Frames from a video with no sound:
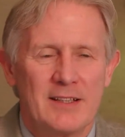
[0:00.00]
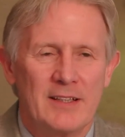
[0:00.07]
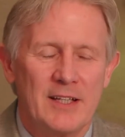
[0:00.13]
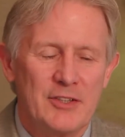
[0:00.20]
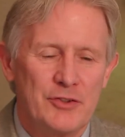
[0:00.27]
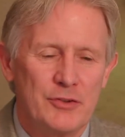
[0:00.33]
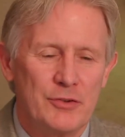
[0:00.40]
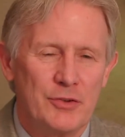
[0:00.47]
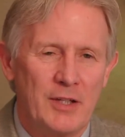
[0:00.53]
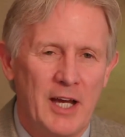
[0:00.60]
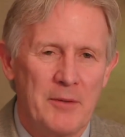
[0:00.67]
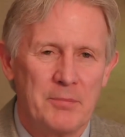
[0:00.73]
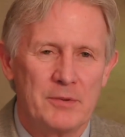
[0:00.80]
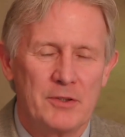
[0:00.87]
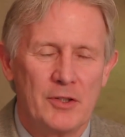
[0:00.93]
unless you
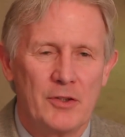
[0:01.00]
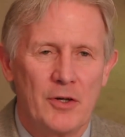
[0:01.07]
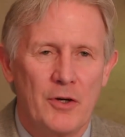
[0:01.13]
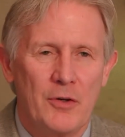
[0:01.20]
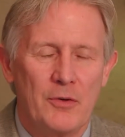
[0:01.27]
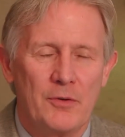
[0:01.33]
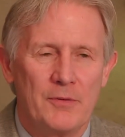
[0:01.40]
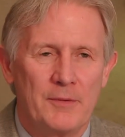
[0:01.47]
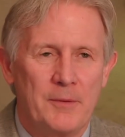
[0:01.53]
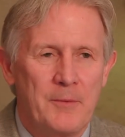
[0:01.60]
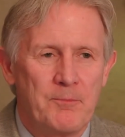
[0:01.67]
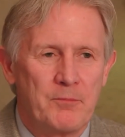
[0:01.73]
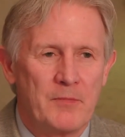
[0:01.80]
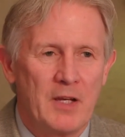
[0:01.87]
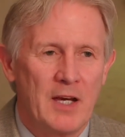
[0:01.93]
happen to know
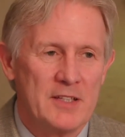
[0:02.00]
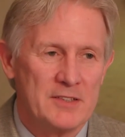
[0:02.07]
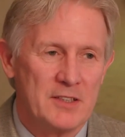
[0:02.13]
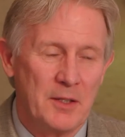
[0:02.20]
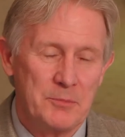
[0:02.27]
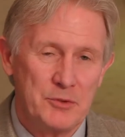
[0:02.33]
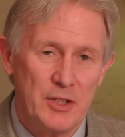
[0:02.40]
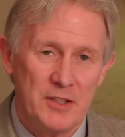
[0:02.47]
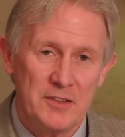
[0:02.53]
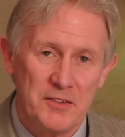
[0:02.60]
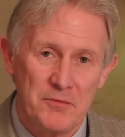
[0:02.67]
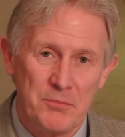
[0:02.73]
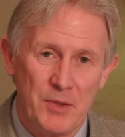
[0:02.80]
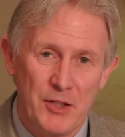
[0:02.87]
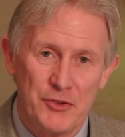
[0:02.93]
as an
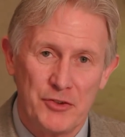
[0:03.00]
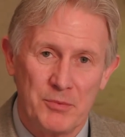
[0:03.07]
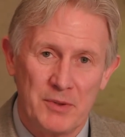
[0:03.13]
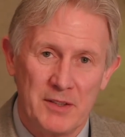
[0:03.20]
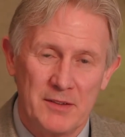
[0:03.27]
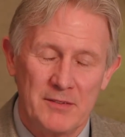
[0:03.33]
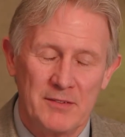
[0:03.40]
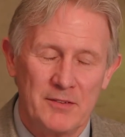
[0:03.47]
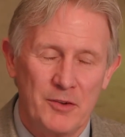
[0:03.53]
objective measurement,